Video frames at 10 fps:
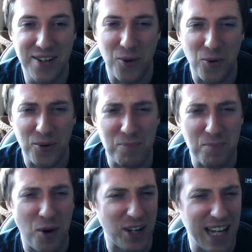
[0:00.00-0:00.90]
or
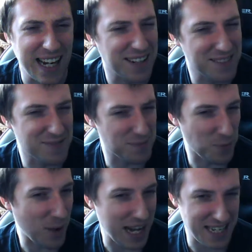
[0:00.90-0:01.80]
mocking
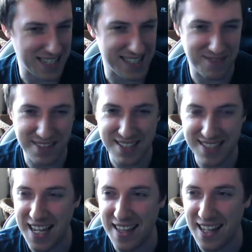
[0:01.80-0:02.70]
way to
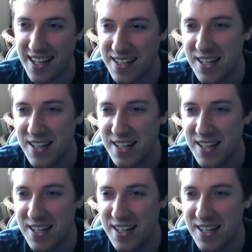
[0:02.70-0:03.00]
say that.